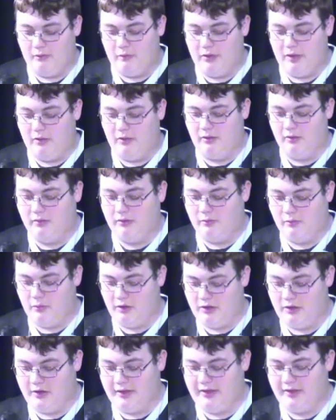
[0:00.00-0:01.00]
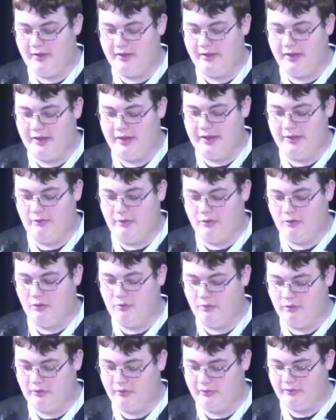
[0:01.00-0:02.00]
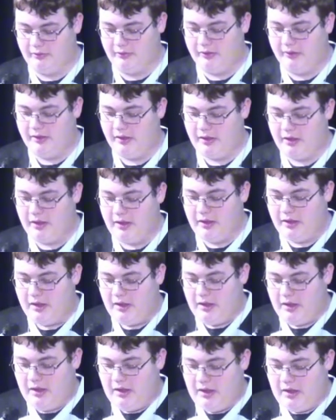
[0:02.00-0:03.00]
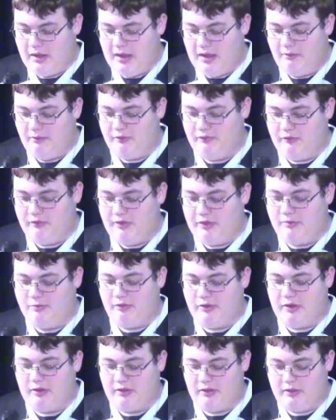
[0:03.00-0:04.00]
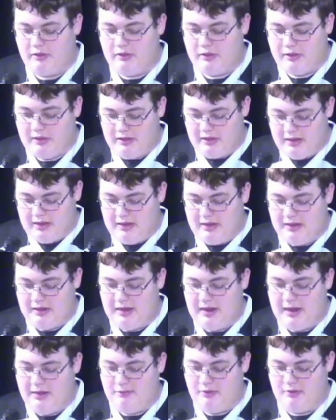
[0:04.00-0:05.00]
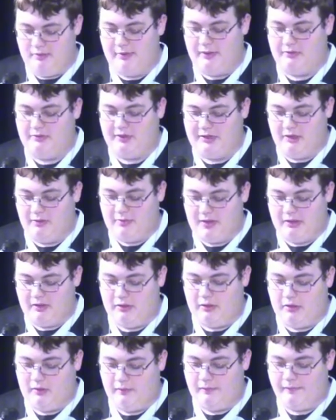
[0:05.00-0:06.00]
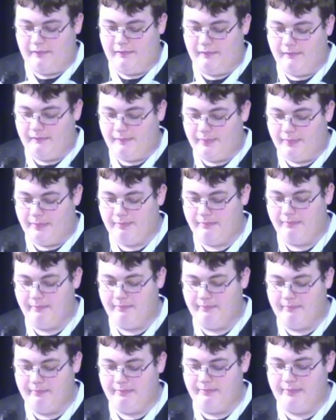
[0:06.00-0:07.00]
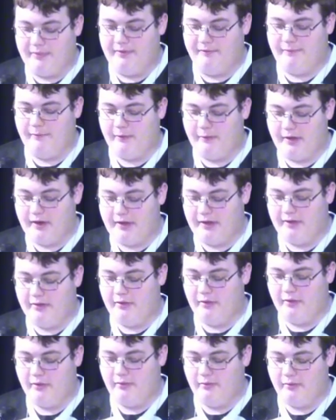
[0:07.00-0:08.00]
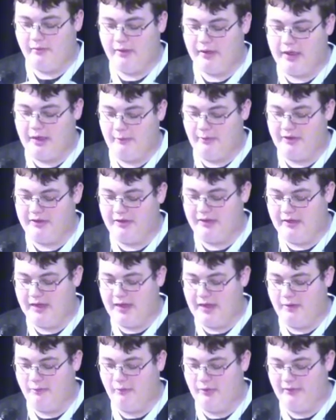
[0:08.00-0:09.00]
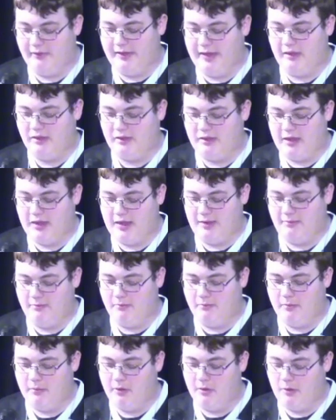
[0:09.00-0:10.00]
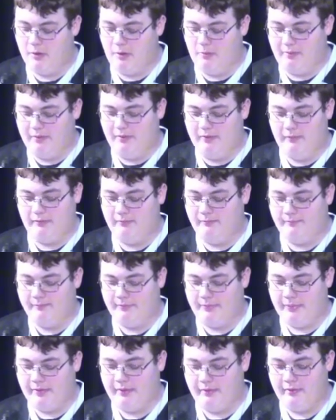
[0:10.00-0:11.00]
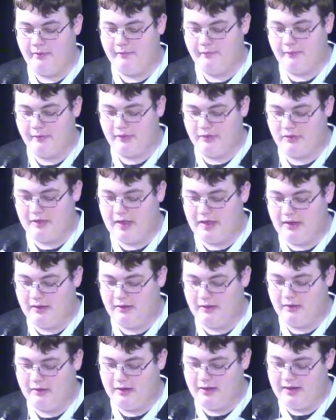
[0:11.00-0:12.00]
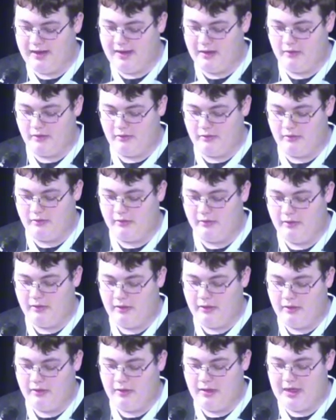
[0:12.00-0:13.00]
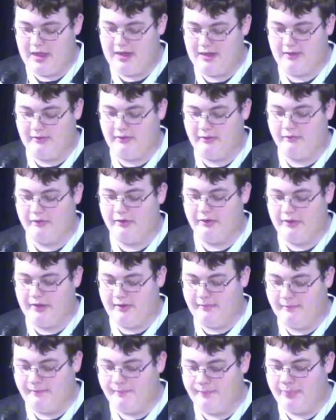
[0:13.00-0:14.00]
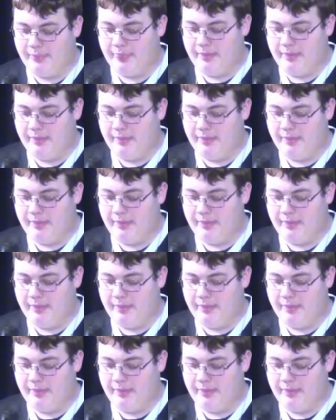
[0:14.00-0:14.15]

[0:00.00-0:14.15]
Well, one night, I was home alone. I was really depressed, and I was about to kill myself. Before I did though, I went to God one last time, hoping for a sign, an answer, anything really.